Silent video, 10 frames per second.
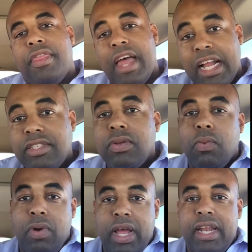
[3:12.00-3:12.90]
That's
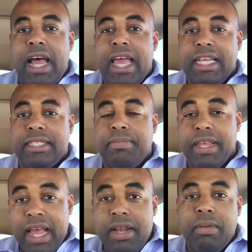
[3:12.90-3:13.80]
what an
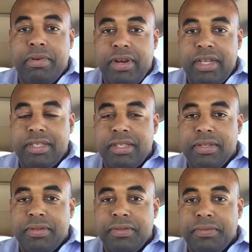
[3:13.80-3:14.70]
ISBN number is.
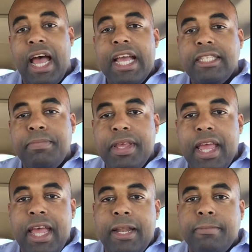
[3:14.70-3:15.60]
An
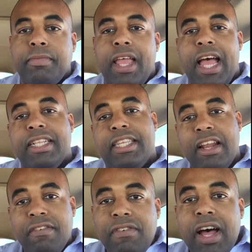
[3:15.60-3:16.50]
ISBN
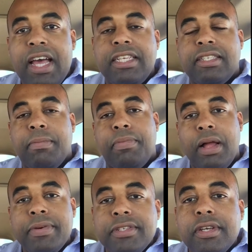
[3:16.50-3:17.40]
identifies the
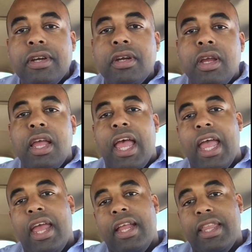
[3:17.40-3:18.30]
publisher
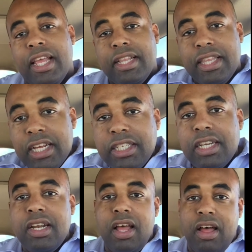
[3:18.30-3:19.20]
and the
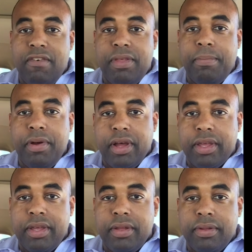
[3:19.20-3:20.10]
edition of the
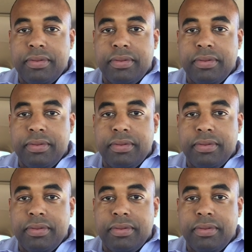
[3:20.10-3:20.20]
book.